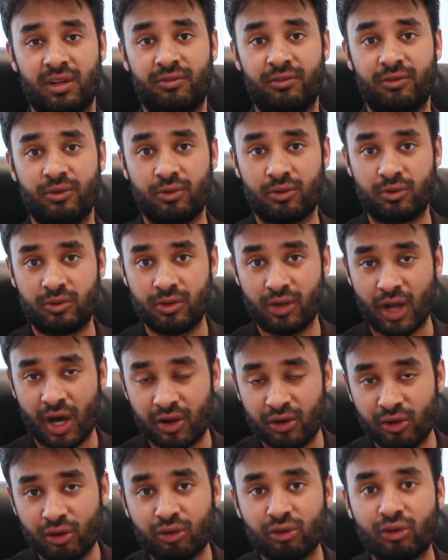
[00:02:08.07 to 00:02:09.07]
if you are
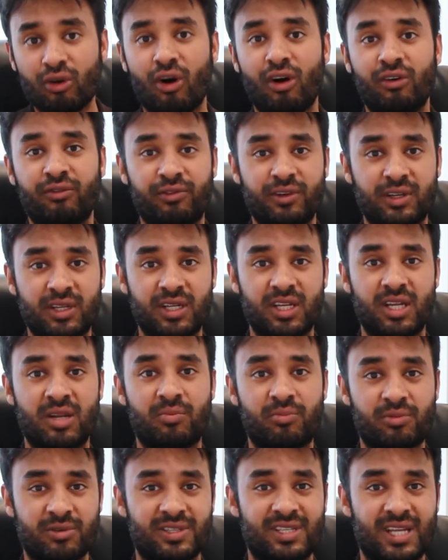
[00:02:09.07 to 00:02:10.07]
not confident in
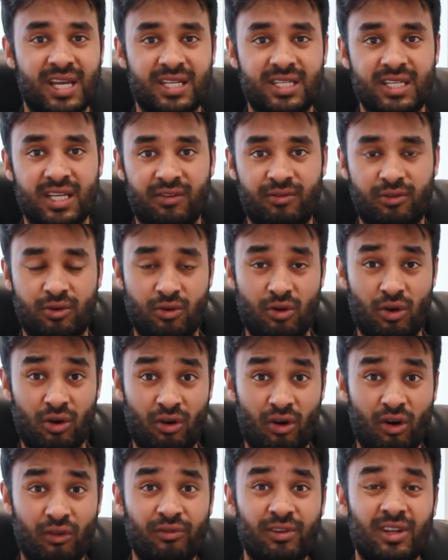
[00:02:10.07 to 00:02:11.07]
presenting, if you're not
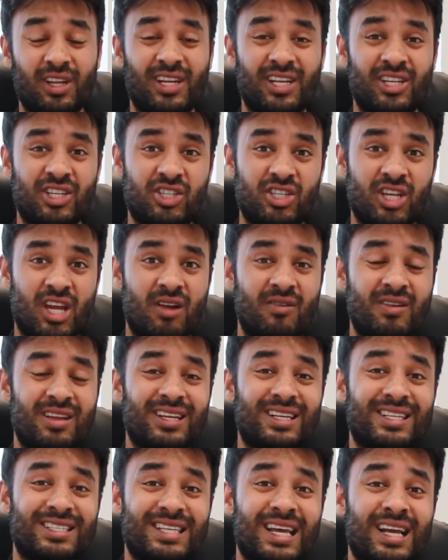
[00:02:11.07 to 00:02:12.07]
confident in sharing
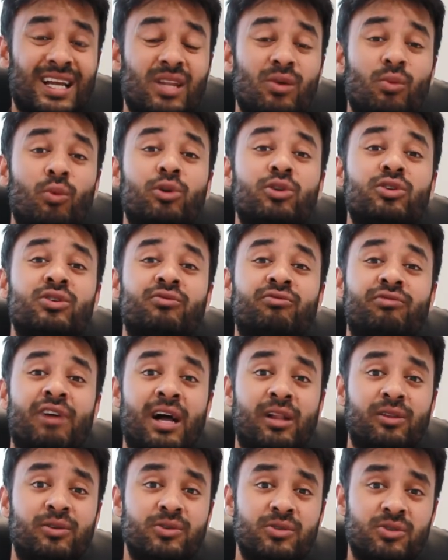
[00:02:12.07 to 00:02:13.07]
exactly what
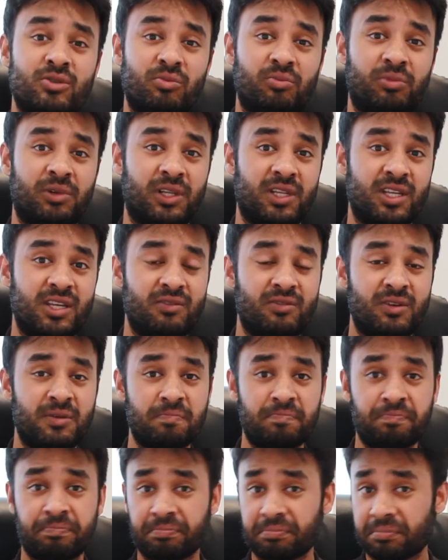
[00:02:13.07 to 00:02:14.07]
values you believe
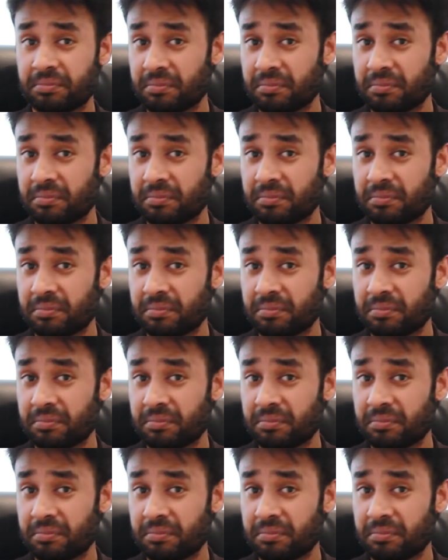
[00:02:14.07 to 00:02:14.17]
in,